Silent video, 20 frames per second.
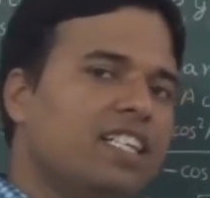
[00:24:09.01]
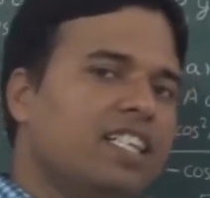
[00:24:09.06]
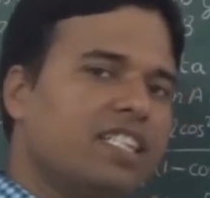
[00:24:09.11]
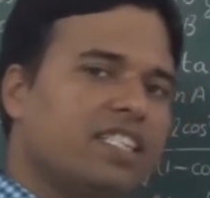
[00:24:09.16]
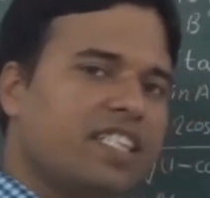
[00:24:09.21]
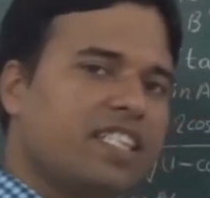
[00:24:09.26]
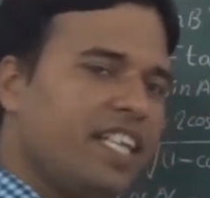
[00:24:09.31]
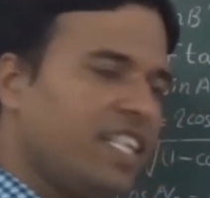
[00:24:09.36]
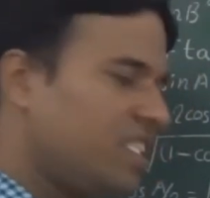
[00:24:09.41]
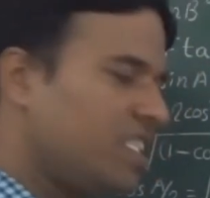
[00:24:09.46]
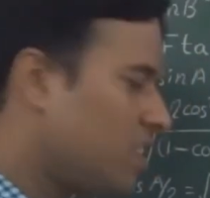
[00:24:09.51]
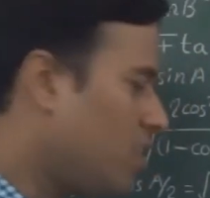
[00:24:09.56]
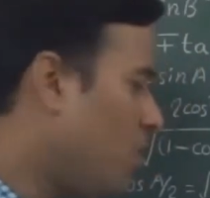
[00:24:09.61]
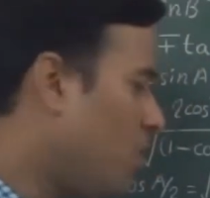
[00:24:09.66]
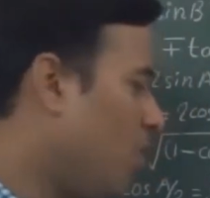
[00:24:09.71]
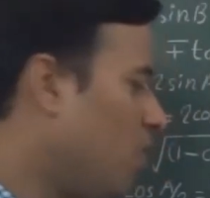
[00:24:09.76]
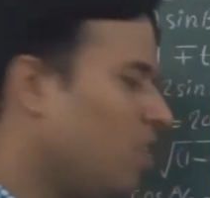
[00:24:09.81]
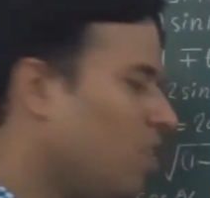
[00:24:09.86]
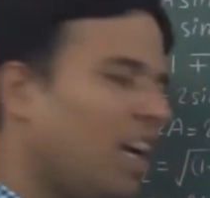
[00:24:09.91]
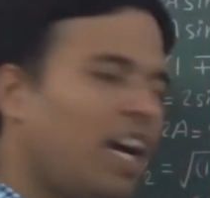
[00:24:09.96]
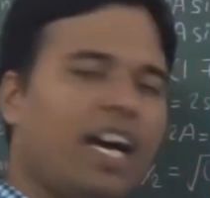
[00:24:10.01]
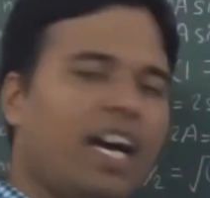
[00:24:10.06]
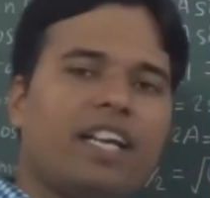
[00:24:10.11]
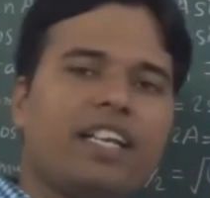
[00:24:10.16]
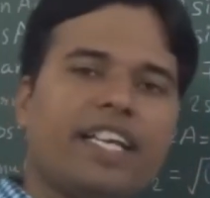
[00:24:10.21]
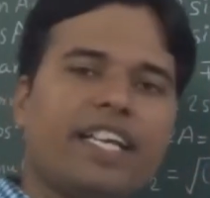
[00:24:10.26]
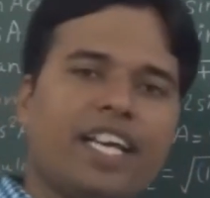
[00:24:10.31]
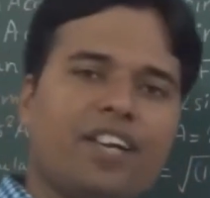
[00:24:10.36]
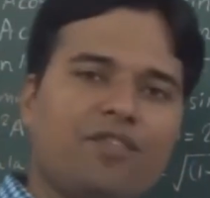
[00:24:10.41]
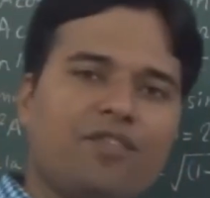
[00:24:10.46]
these all are
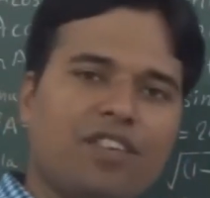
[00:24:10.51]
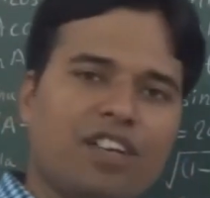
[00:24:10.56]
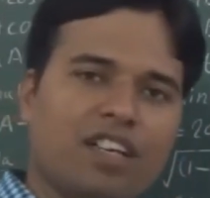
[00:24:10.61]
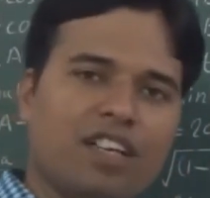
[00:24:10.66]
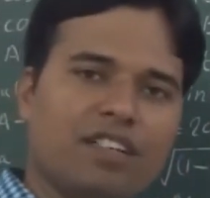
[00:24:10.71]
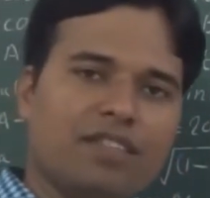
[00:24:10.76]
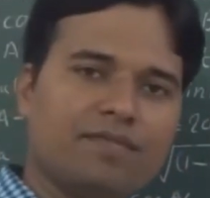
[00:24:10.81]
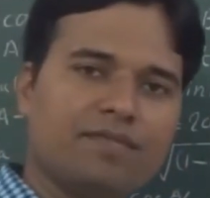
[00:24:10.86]
equal.